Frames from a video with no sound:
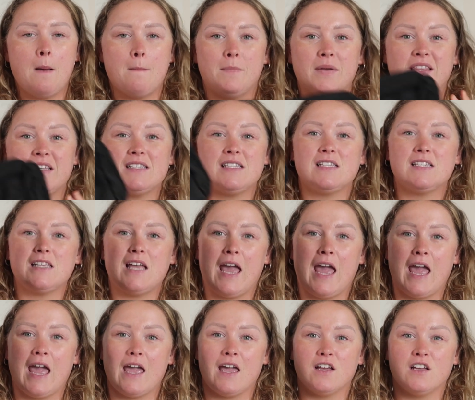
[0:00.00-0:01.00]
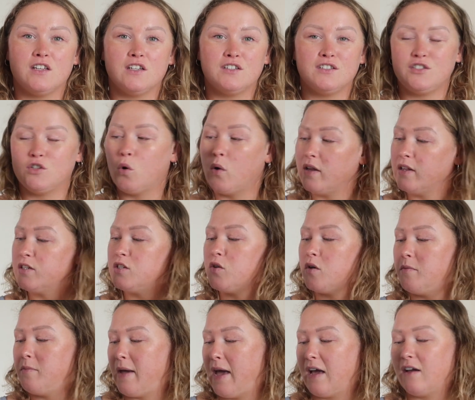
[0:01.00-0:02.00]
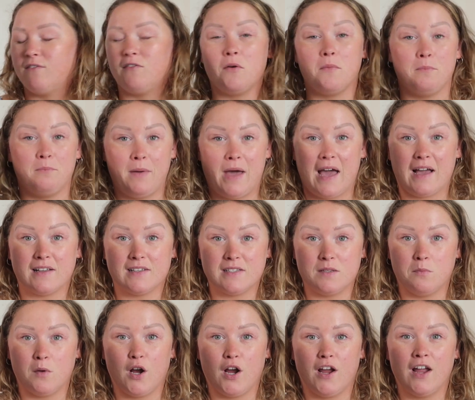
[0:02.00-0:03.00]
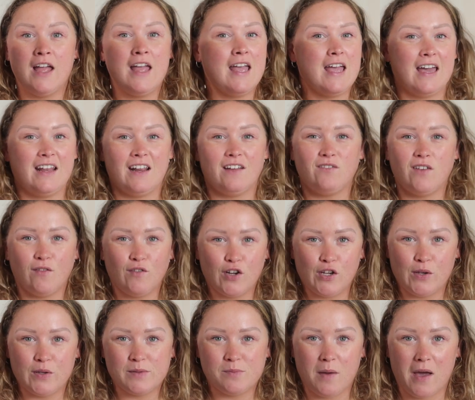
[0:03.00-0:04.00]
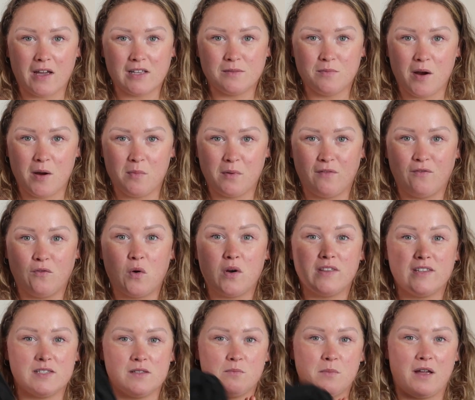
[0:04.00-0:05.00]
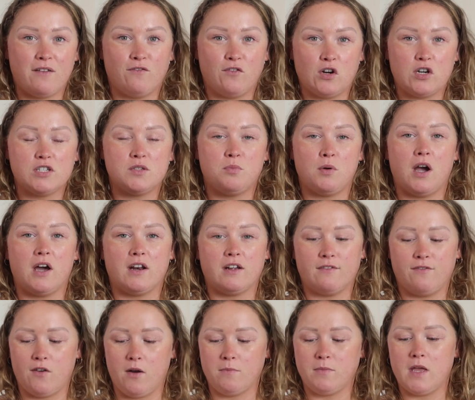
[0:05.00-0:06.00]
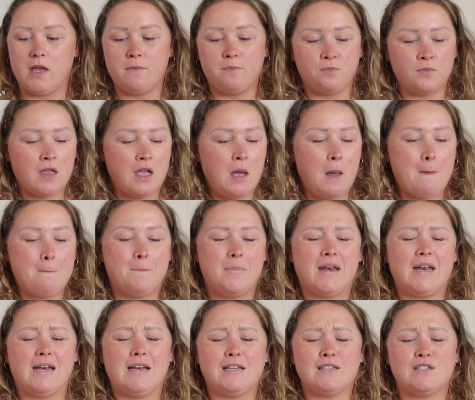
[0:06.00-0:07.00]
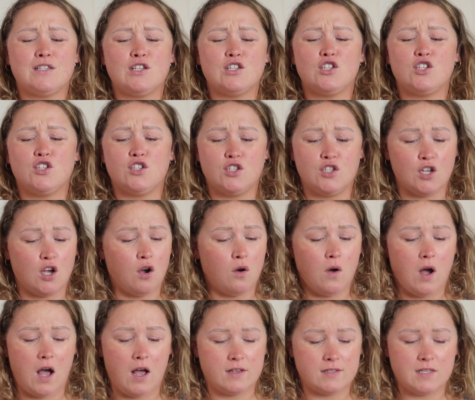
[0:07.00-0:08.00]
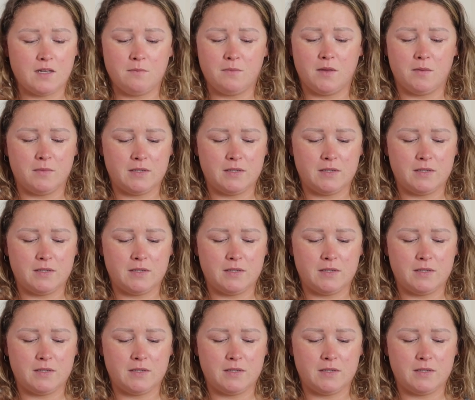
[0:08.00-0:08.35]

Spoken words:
but this is a toiletry bag from BagSmart, and I've never used BagSmart before. This is my first product from them, but it is so awesome. The